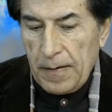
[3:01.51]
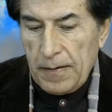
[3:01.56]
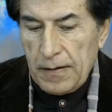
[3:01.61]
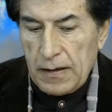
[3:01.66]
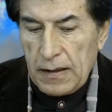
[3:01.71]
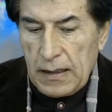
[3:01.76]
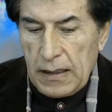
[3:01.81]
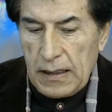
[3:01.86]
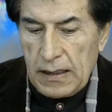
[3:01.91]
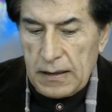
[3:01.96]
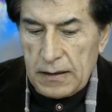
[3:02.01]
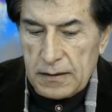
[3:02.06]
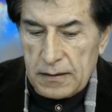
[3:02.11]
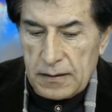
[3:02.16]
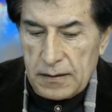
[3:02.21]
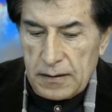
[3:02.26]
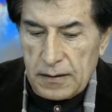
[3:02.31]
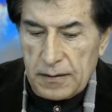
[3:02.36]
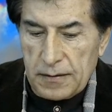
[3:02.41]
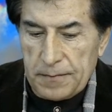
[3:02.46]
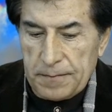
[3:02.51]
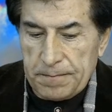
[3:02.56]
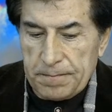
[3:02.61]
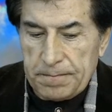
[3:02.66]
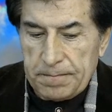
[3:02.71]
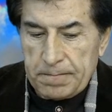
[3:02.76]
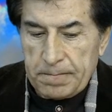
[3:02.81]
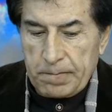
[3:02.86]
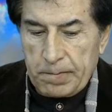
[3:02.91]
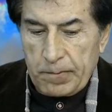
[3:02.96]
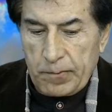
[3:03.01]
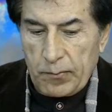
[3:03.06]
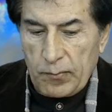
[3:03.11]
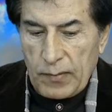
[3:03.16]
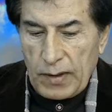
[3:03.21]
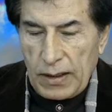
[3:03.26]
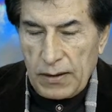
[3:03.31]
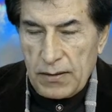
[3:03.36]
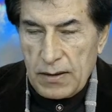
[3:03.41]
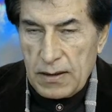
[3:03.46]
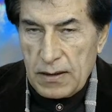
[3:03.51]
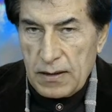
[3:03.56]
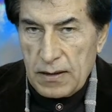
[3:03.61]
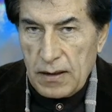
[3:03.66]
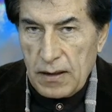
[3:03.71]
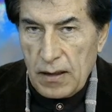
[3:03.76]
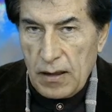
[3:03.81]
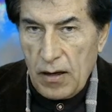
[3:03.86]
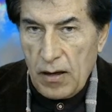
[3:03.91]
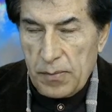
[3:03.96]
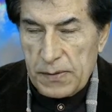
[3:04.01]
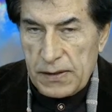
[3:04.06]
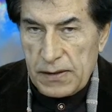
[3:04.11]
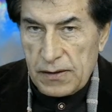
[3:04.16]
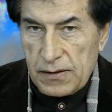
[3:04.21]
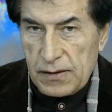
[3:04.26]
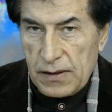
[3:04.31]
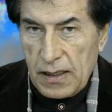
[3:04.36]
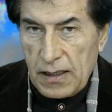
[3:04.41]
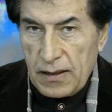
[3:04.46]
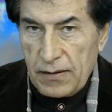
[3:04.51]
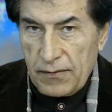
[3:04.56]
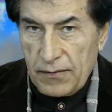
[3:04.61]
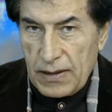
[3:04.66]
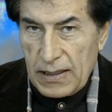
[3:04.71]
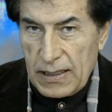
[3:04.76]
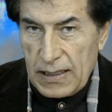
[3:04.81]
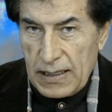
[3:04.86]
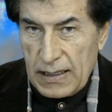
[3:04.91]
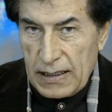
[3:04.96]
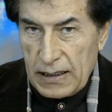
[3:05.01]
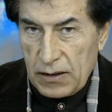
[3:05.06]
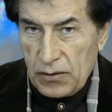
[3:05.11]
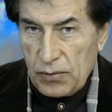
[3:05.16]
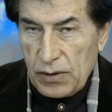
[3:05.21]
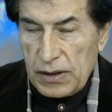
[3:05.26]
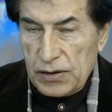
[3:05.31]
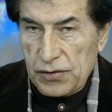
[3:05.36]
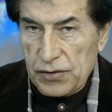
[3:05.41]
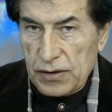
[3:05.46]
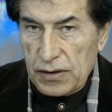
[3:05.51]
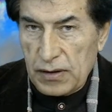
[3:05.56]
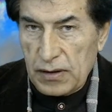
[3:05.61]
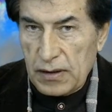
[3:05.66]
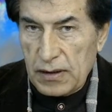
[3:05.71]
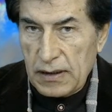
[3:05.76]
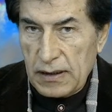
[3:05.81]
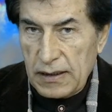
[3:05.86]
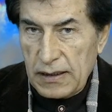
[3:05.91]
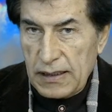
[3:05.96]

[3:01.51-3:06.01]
And uh, the opposite side of the equation,